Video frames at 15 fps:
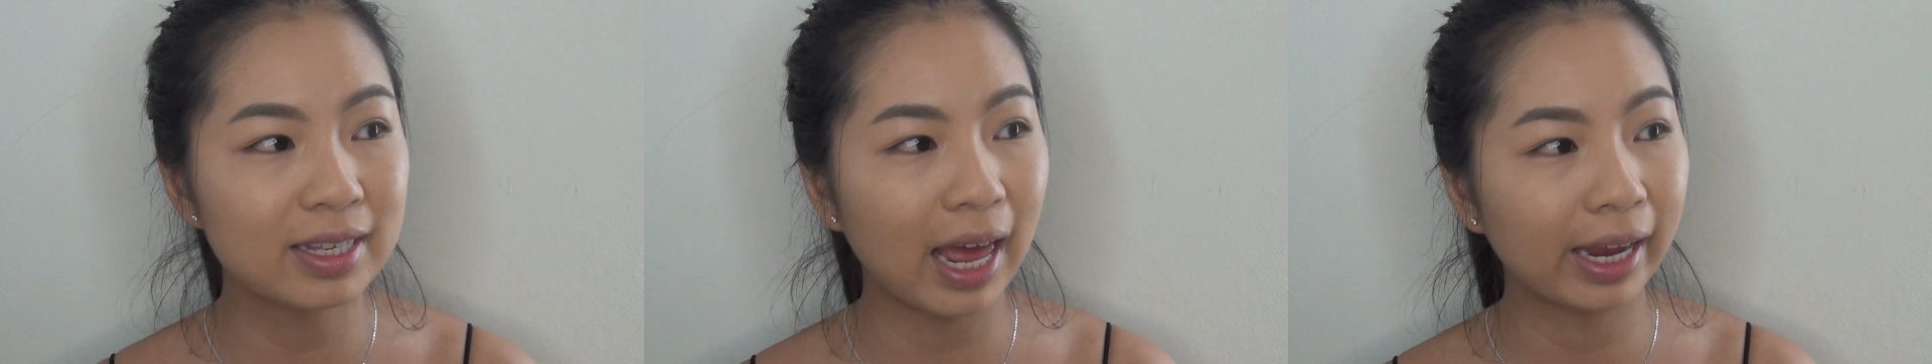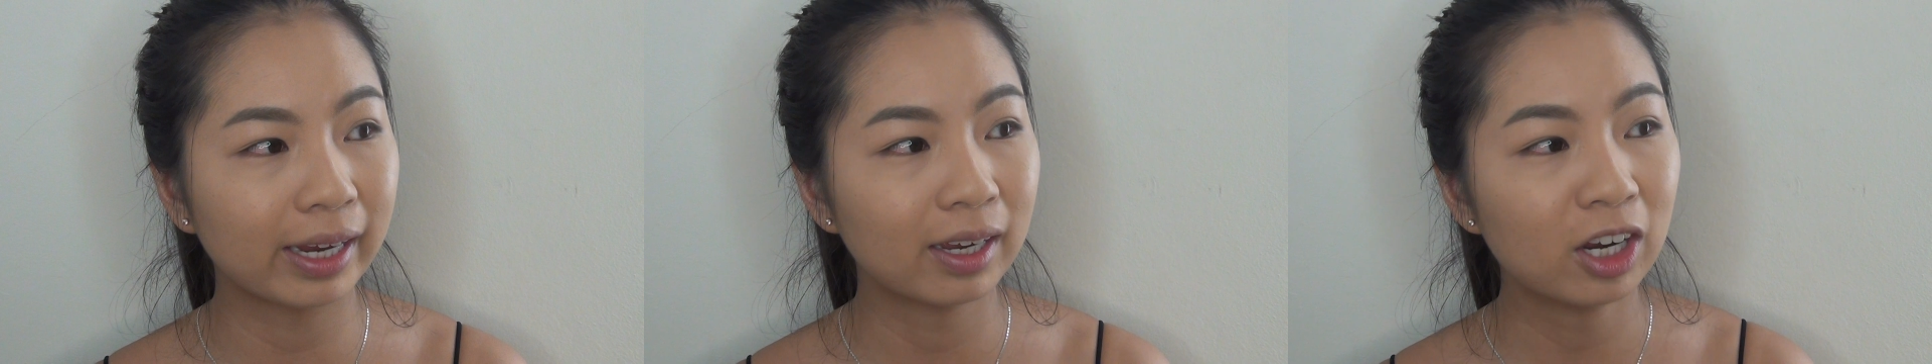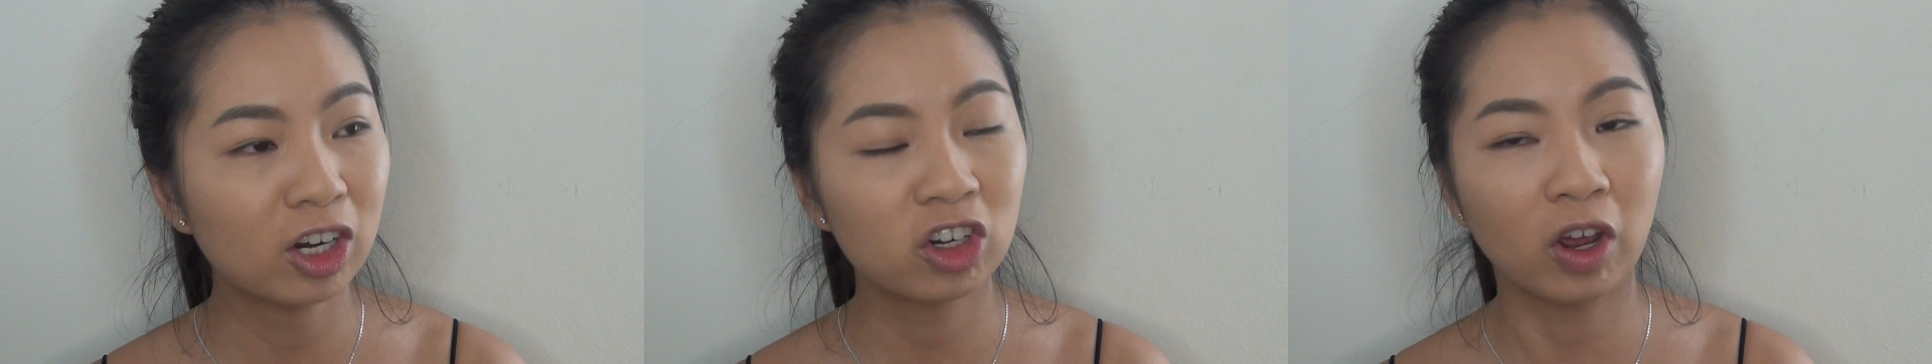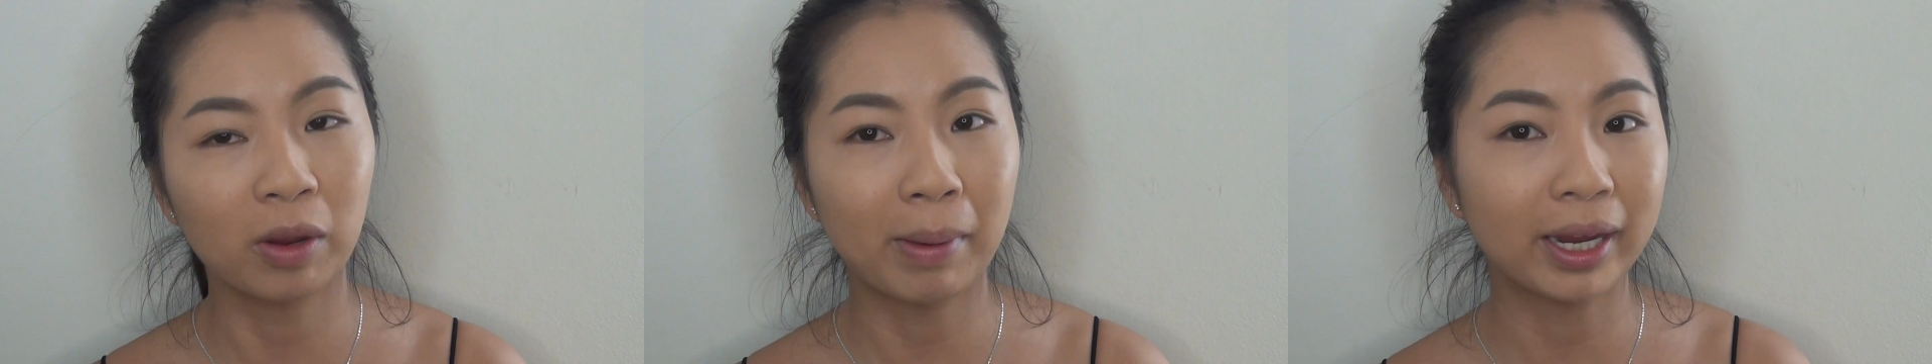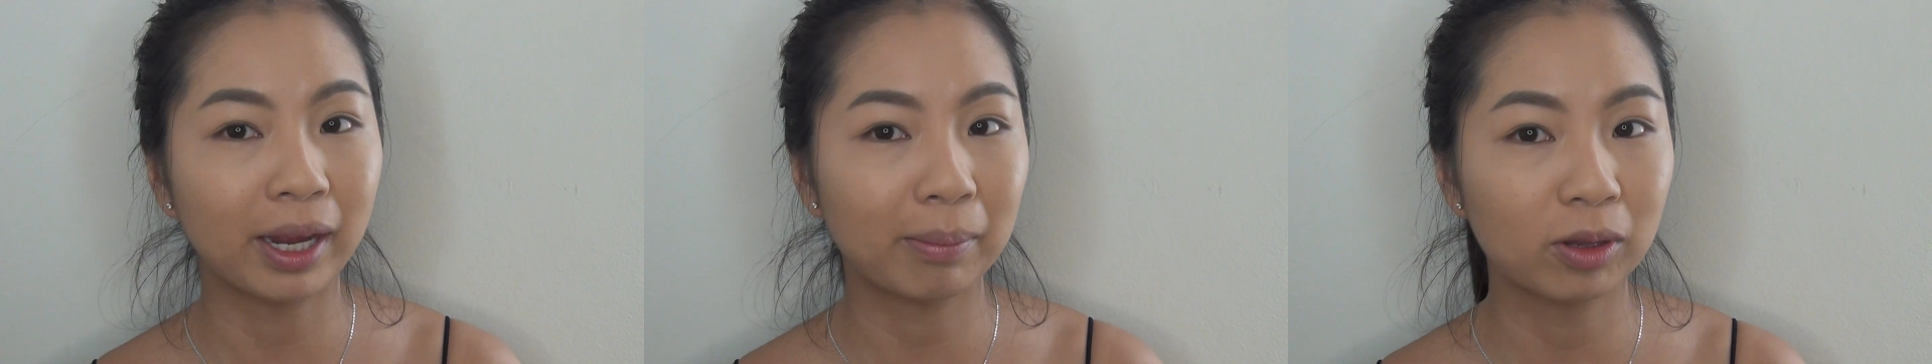like no
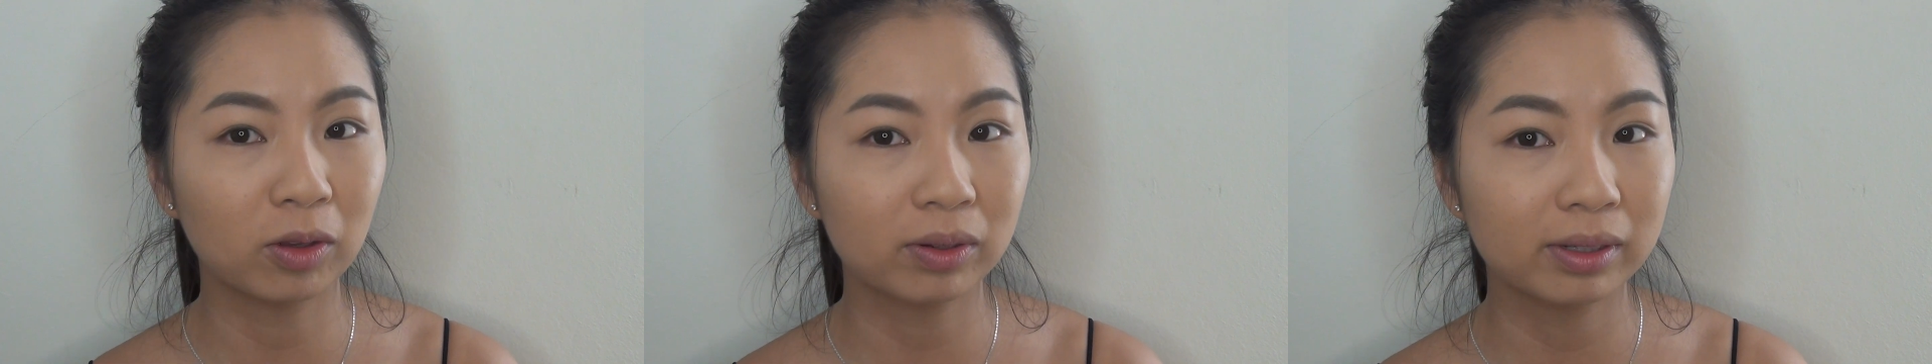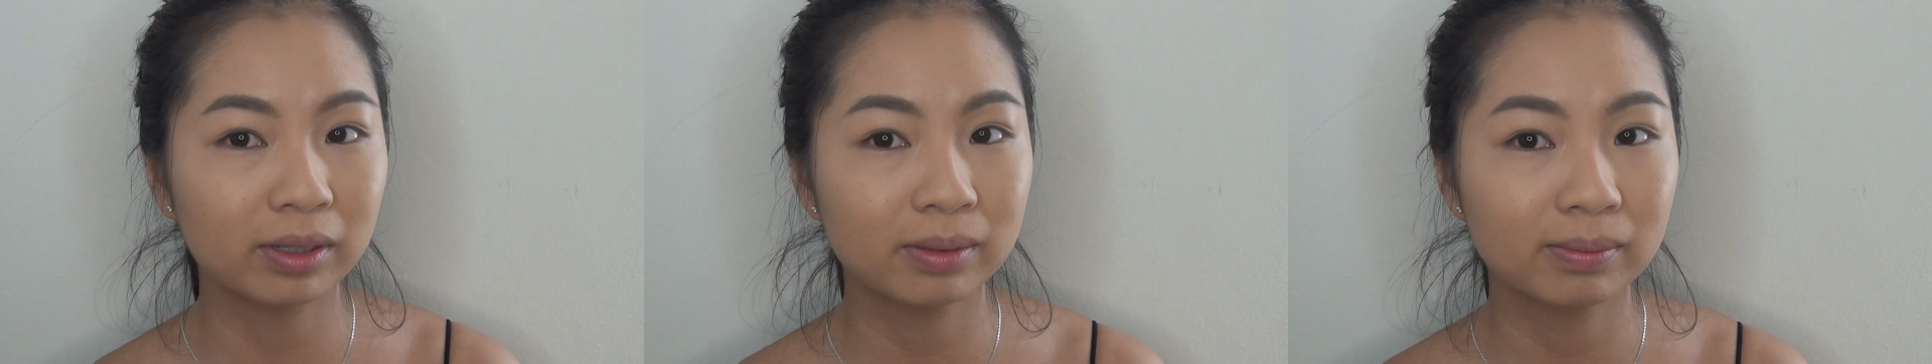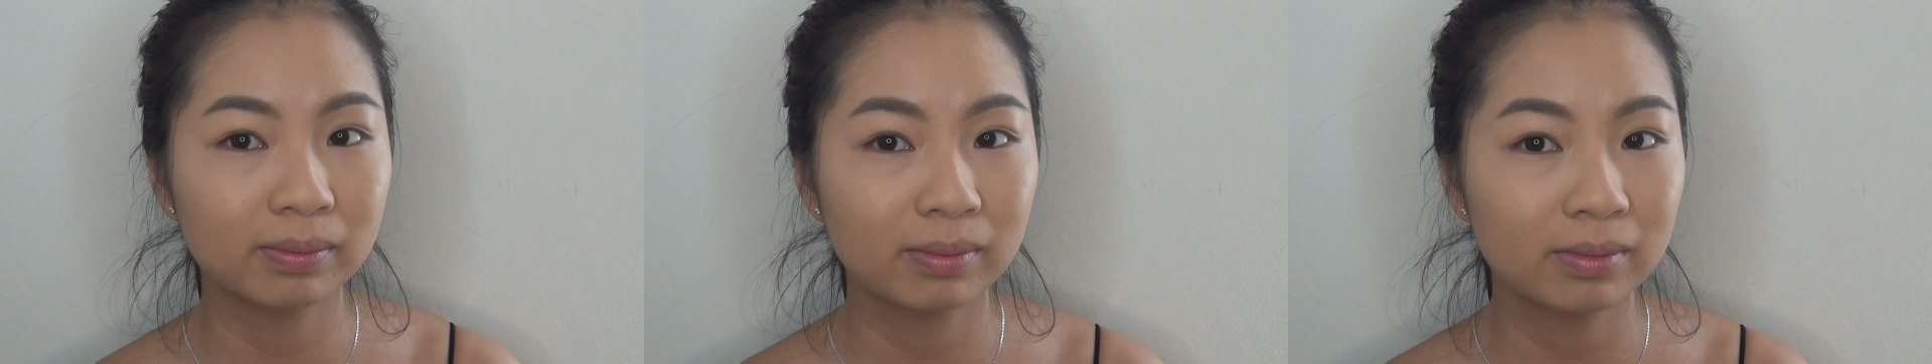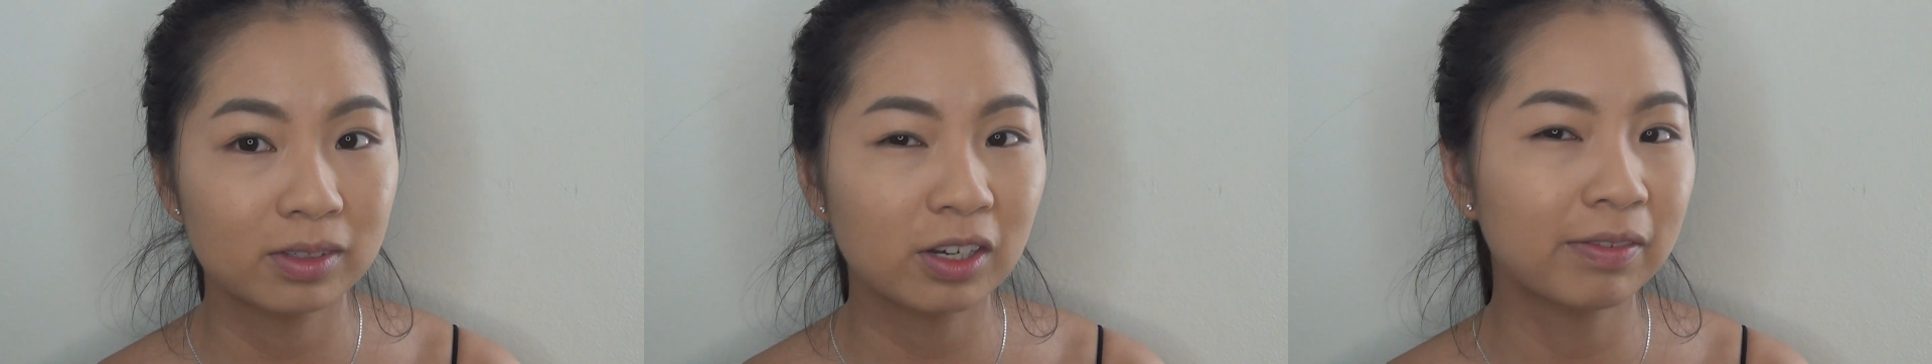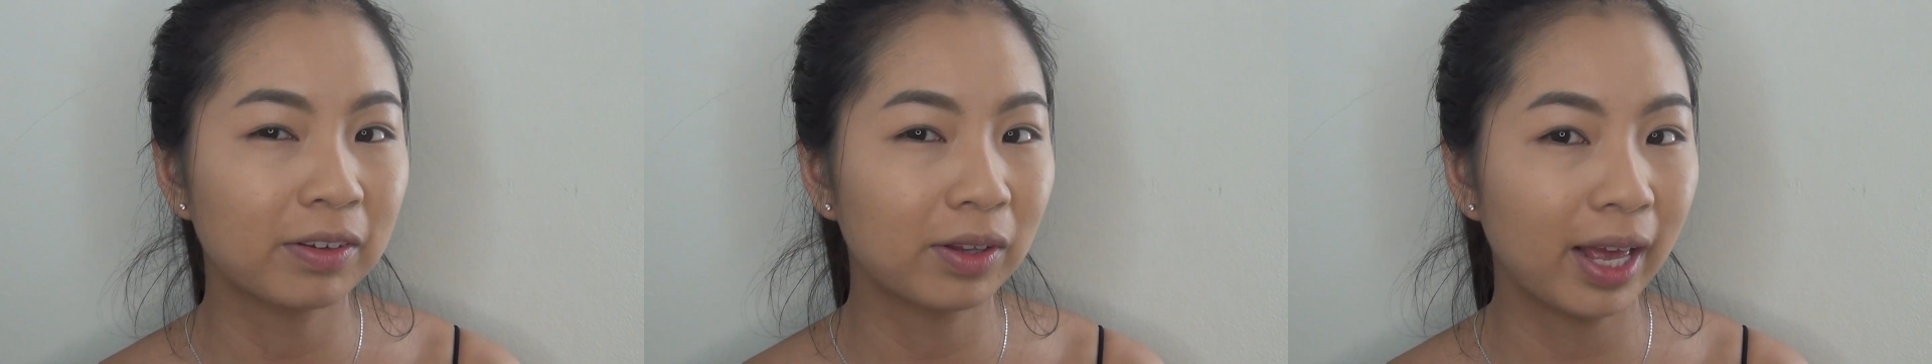makeup look.
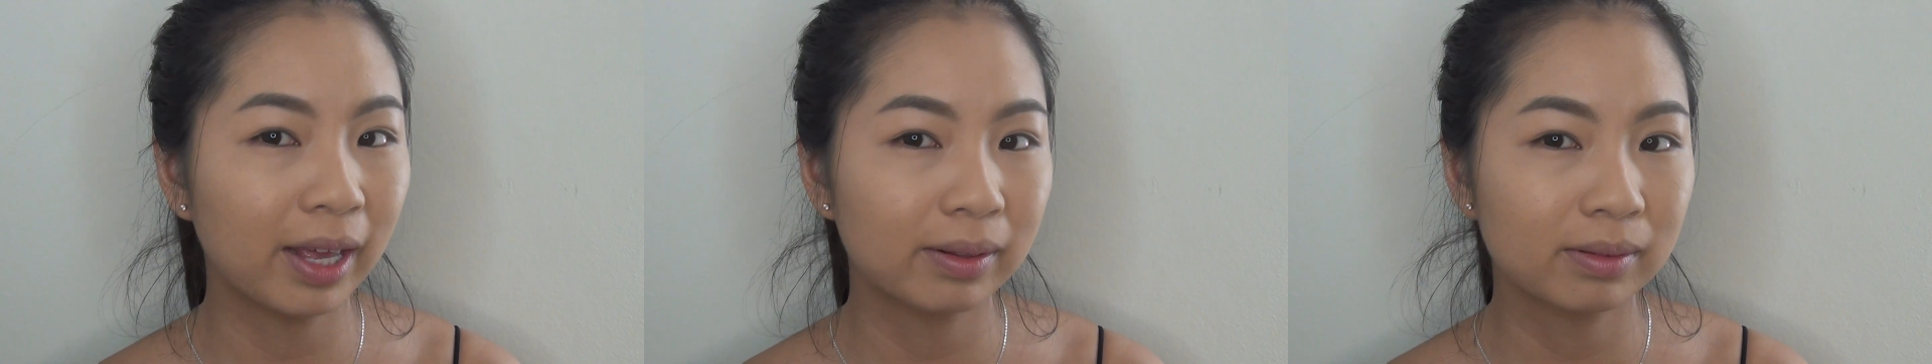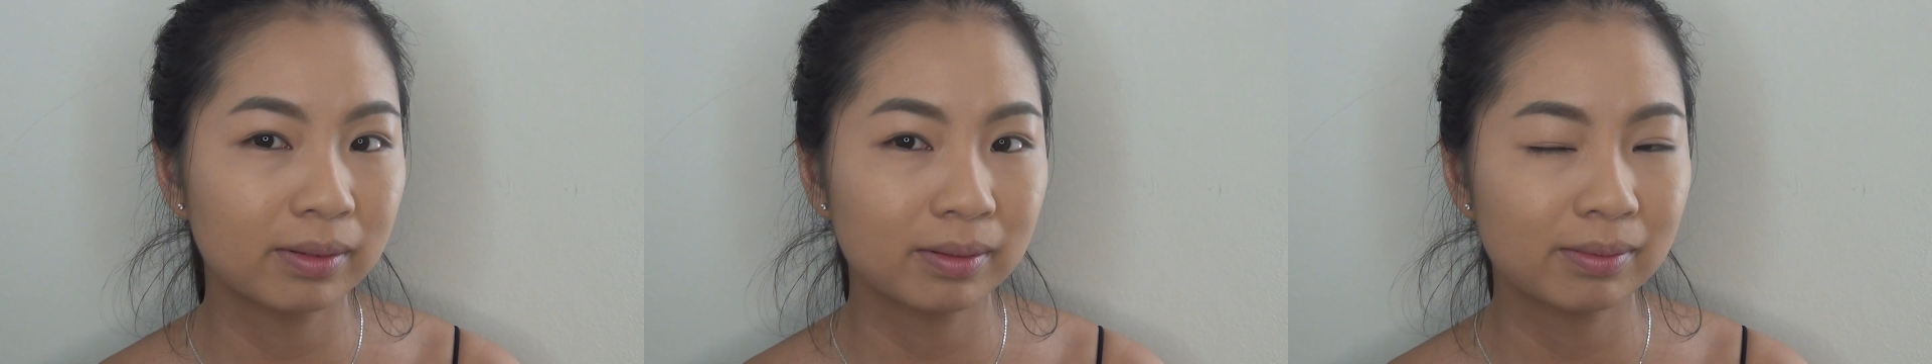Do you feel that?